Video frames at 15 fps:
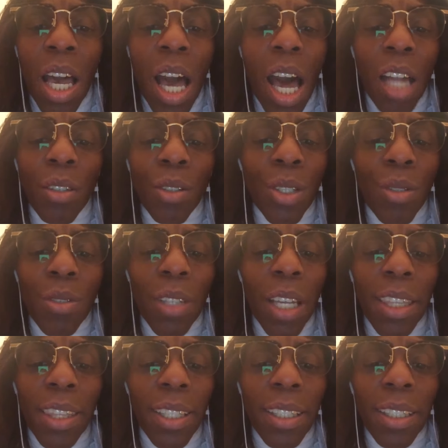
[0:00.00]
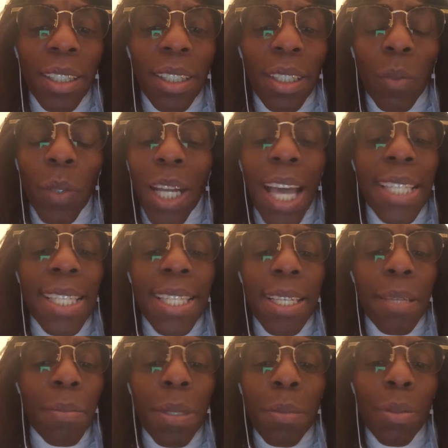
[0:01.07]
I don't know nothing. When I see
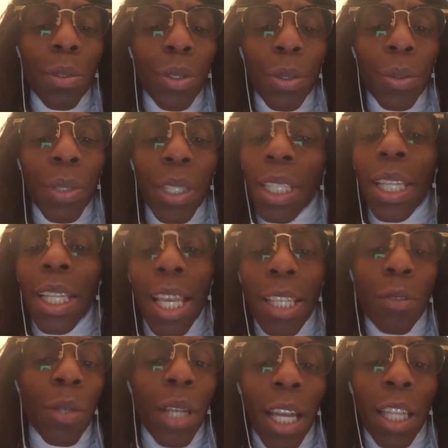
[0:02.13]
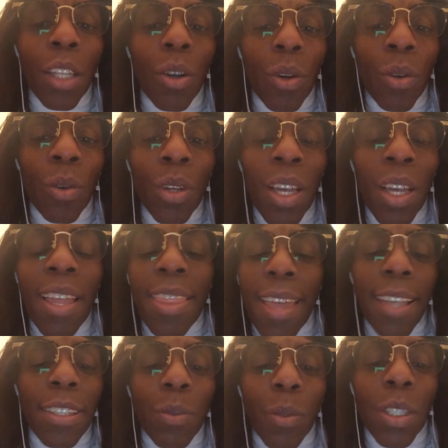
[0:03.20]
people do it, then that's when I know
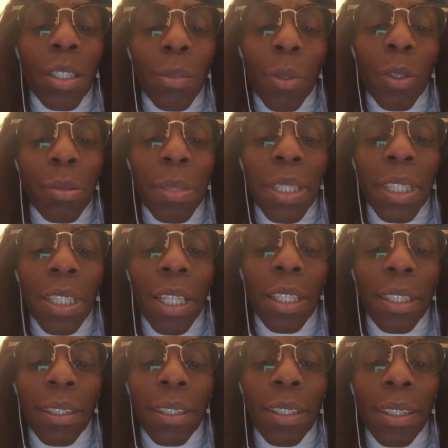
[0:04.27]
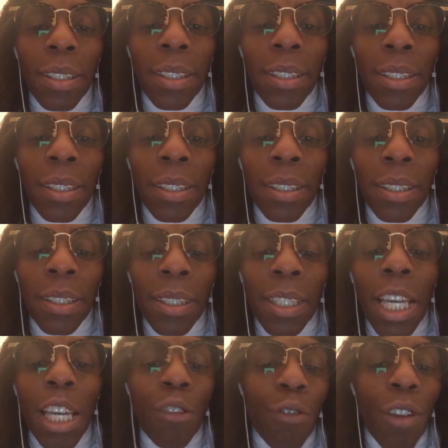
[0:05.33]
that's what's supposed to be done
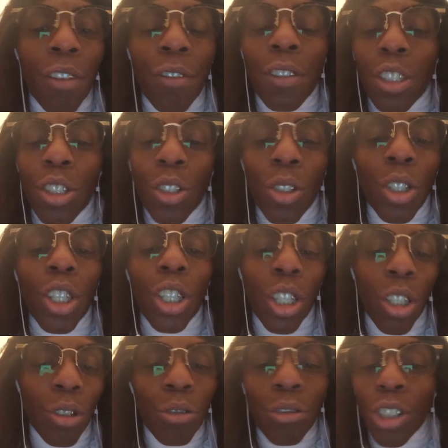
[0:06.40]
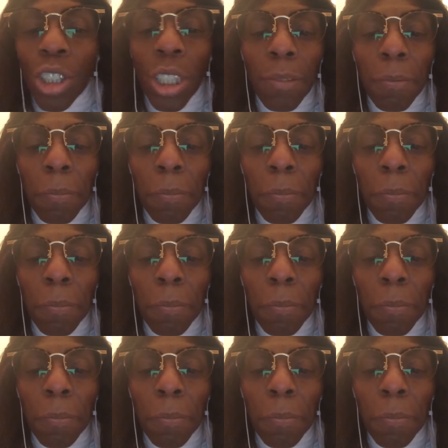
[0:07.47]
in reference to a clergy.